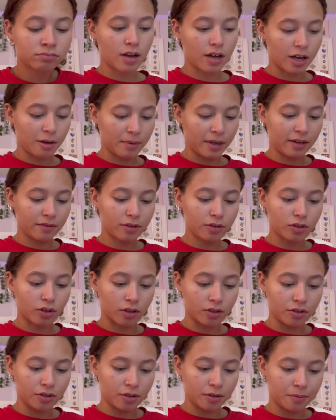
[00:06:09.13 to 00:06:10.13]
I'm gonna have to
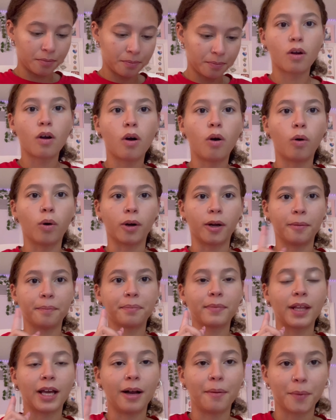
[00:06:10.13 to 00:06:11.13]
charge it. Hold on,
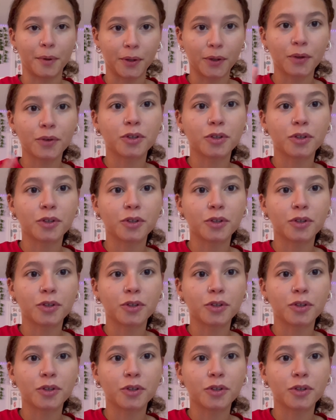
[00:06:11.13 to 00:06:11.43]
I'm gonna go